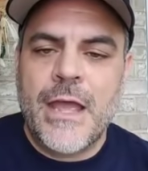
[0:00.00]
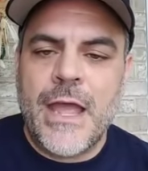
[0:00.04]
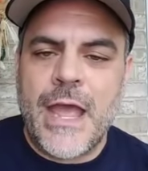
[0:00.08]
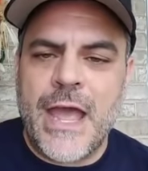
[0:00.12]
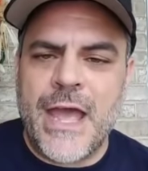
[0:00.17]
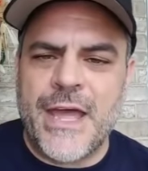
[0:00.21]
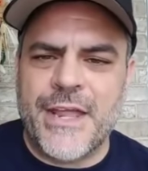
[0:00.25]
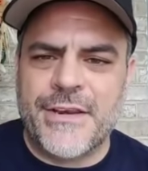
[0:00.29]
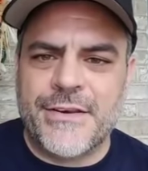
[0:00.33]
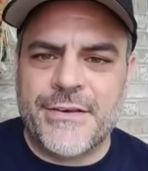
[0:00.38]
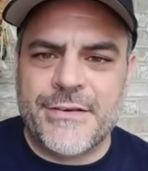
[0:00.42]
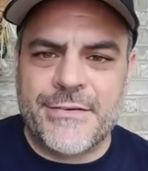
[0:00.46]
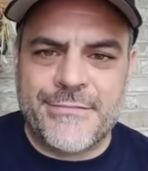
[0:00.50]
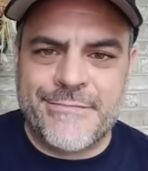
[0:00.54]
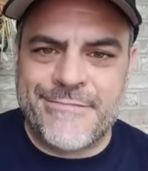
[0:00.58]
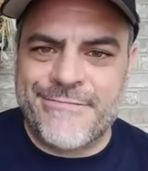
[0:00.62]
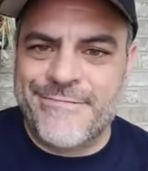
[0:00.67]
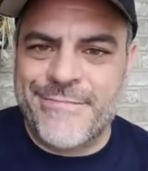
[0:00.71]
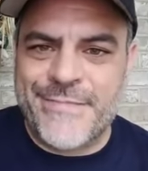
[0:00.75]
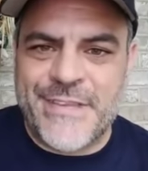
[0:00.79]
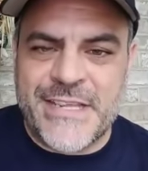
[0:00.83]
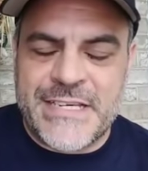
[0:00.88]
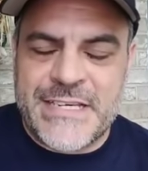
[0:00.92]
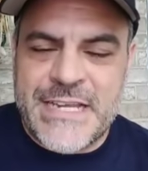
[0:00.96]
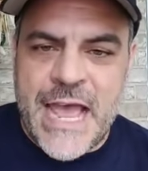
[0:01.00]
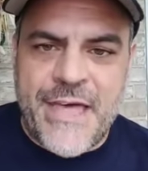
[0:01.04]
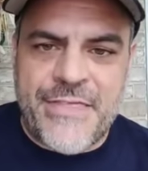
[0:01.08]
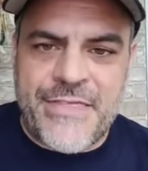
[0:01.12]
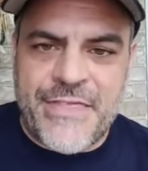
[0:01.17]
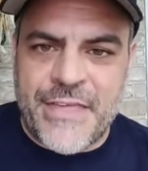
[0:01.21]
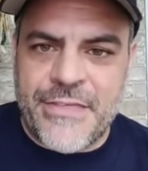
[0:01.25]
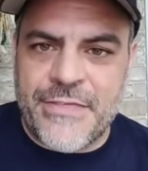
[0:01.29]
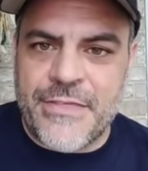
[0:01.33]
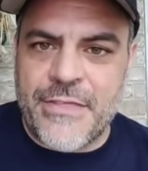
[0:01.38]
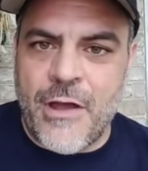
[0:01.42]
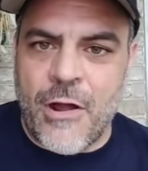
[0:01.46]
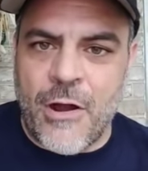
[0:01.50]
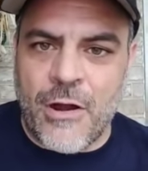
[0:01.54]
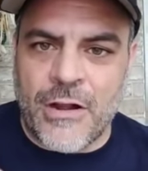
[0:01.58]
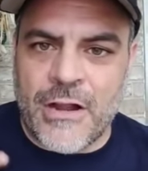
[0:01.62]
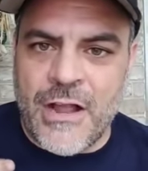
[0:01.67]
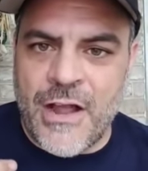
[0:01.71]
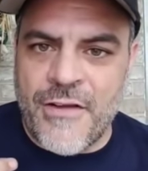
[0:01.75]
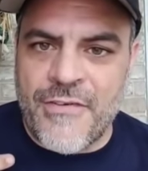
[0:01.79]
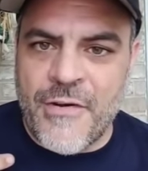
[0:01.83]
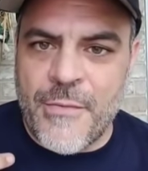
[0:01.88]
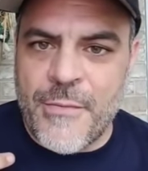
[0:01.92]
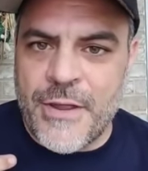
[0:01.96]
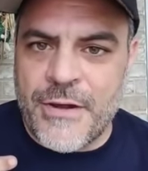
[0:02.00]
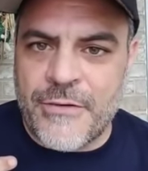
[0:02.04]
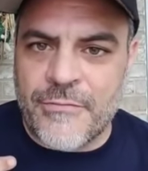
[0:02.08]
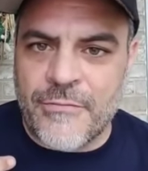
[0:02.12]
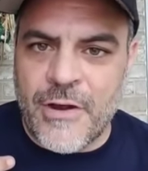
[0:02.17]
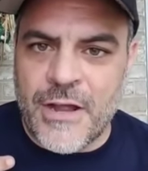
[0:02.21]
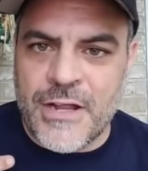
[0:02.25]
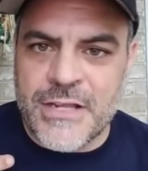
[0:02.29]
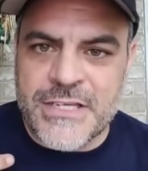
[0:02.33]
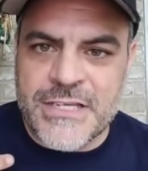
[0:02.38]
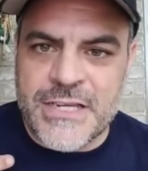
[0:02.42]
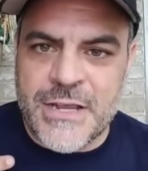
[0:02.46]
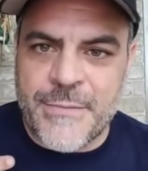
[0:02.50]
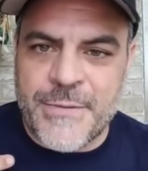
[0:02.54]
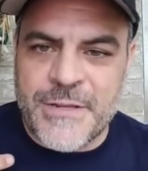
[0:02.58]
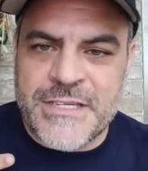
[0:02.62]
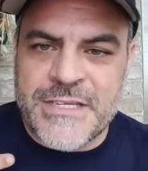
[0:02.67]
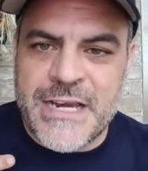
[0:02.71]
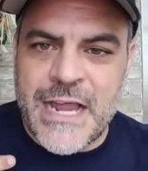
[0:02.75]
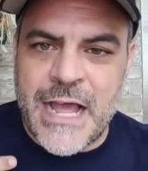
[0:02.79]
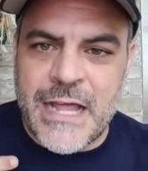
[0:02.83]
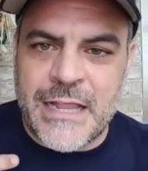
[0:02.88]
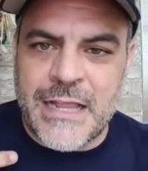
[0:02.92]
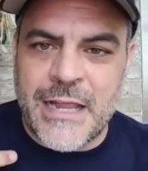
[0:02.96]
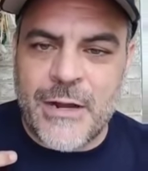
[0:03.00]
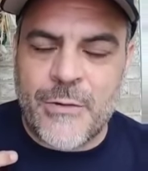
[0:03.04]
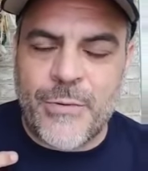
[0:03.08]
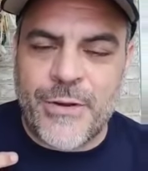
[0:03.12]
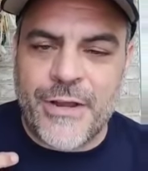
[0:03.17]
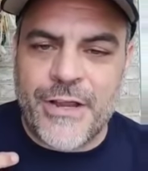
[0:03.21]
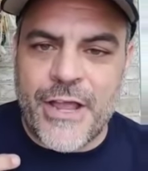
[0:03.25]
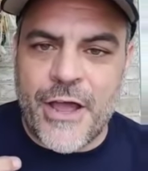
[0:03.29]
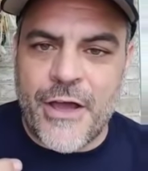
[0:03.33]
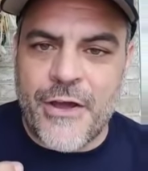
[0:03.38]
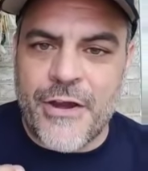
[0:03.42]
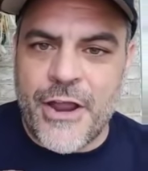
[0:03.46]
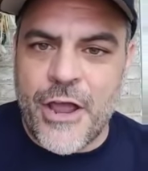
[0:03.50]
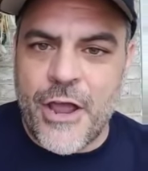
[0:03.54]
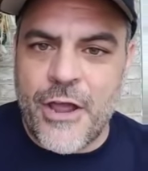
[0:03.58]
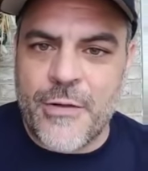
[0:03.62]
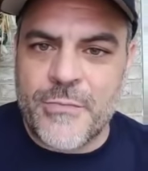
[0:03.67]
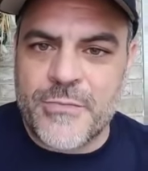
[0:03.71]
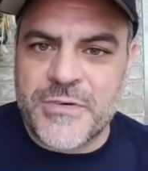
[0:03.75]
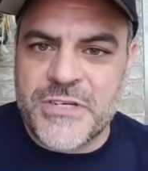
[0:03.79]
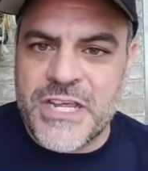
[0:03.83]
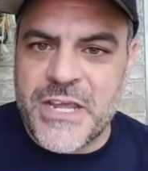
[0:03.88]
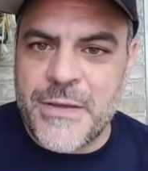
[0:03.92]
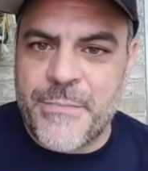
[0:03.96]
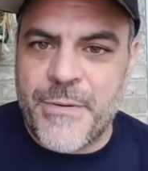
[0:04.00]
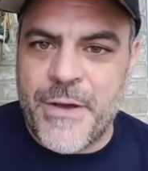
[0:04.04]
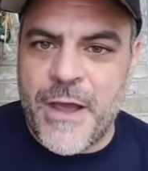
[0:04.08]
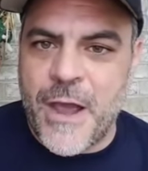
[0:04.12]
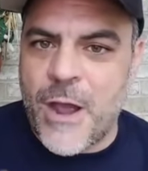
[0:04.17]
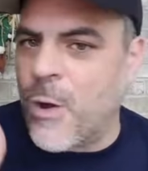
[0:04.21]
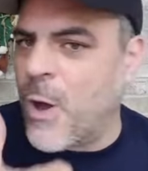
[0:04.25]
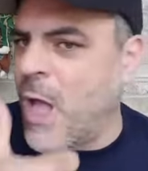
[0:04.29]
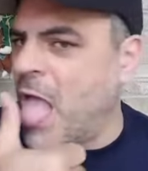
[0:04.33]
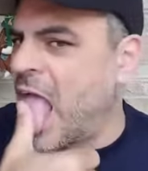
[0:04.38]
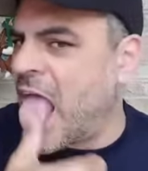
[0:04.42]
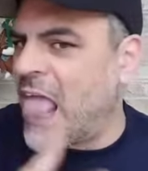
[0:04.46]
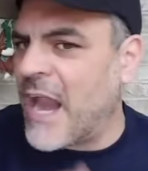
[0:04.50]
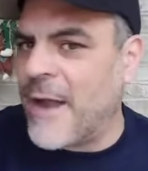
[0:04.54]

And the debt that our government runs up, it's not like we go to Home Depot